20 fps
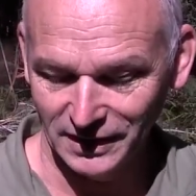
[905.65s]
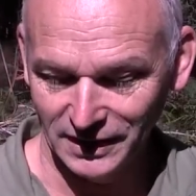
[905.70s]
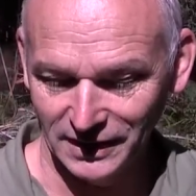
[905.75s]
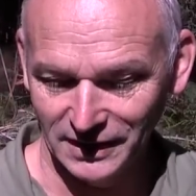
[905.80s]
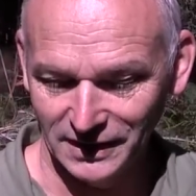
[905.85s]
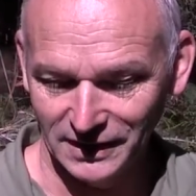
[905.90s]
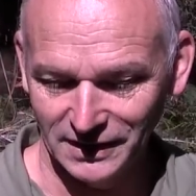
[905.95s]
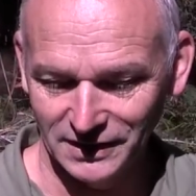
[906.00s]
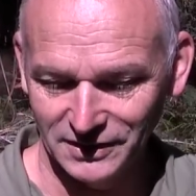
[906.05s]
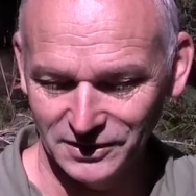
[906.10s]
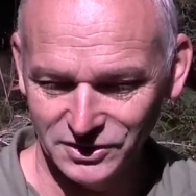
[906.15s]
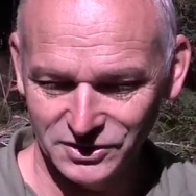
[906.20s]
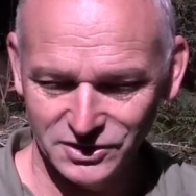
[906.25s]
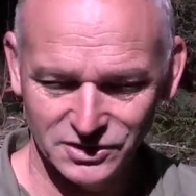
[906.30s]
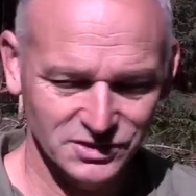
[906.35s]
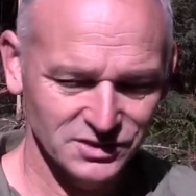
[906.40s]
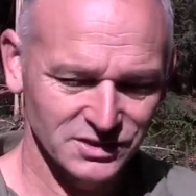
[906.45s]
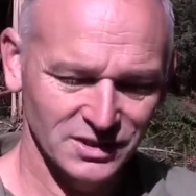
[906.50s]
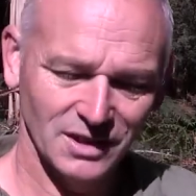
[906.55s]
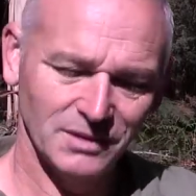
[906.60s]
There's
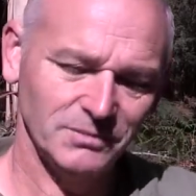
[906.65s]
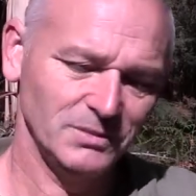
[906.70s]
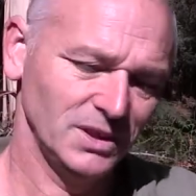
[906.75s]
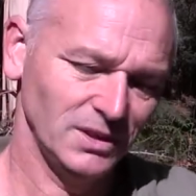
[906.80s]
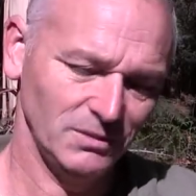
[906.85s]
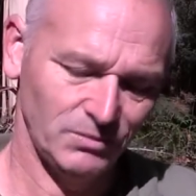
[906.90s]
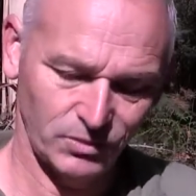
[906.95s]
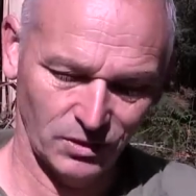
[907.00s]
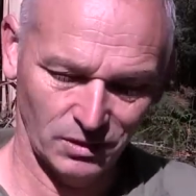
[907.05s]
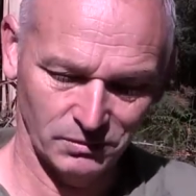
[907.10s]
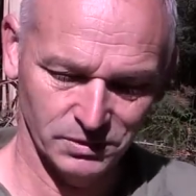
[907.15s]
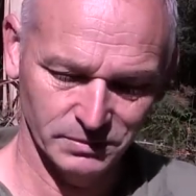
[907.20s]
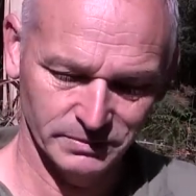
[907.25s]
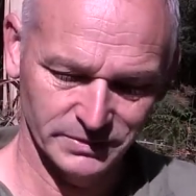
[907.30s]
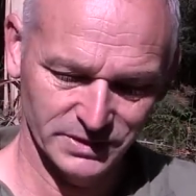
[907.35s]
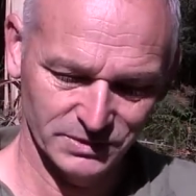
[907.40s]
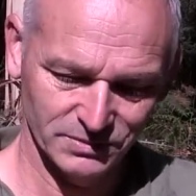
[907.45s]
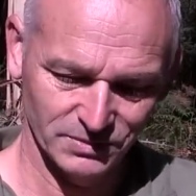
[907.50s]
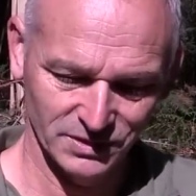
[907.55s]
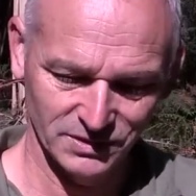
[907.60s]
just so many
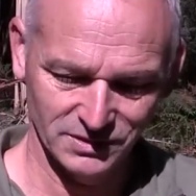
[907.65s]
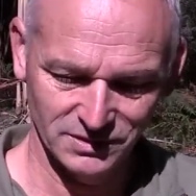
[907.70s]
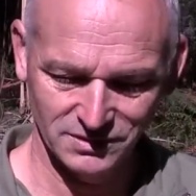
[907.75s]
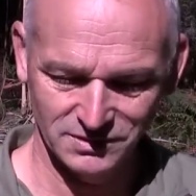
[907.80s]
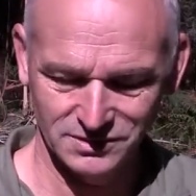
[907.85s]
problems with it.